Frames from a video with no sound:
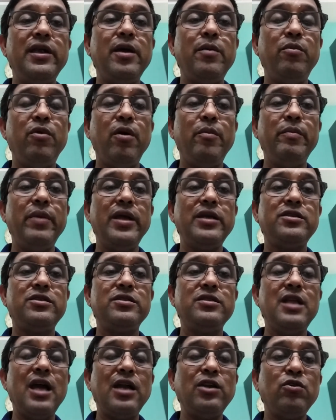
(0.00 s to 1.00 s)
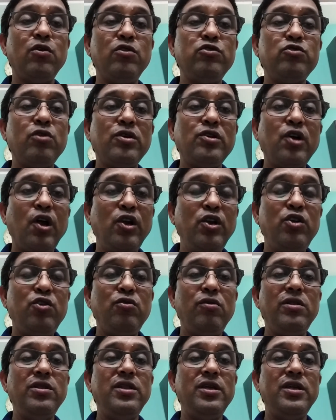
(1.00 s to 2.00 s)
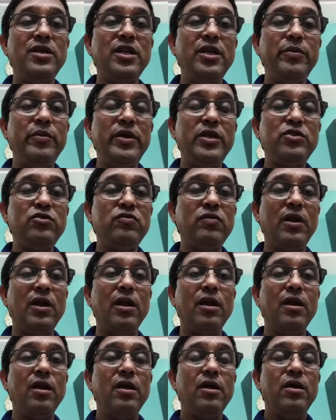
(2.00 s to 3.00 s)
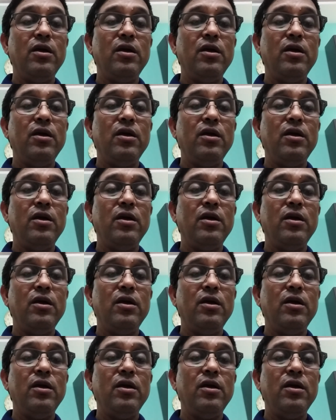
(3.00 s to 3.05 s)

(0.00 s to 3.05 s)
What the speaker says: development that also control the individual